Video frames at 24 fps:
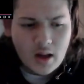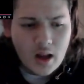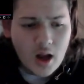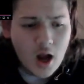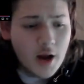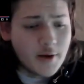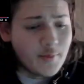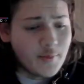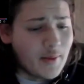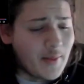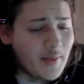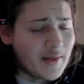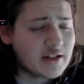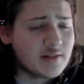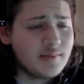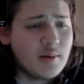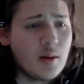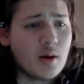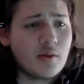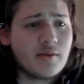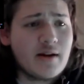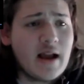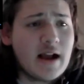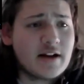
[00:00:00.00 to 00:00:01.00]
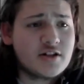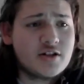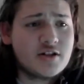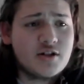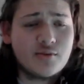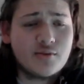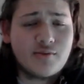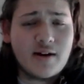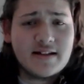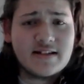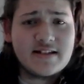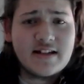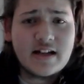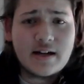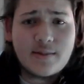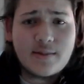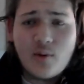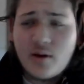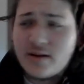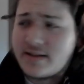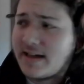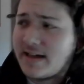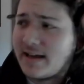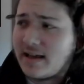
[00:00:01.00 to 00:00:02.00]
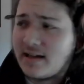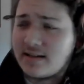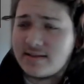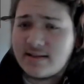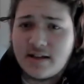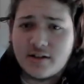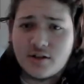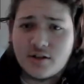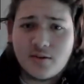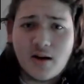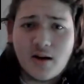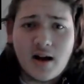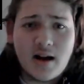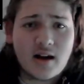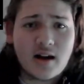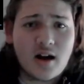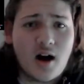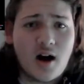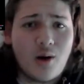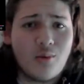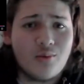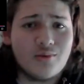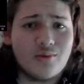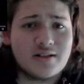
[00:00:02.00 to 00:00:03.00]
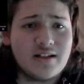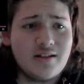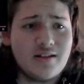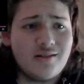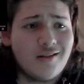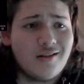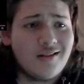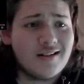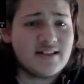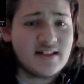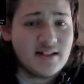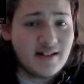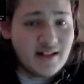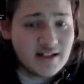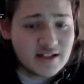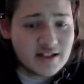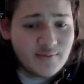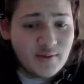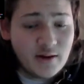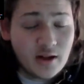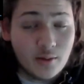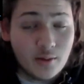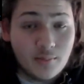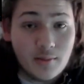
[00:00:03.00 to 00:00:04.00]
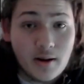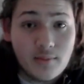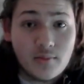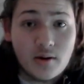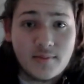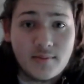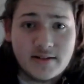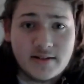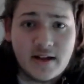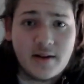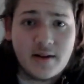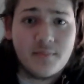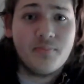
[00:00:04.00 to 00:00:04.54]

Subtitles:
Anyway, that's going to be our reaction to Ren Sick Boy, 10 out of 10 track. I will see you guys in the next video. Have a lovely day.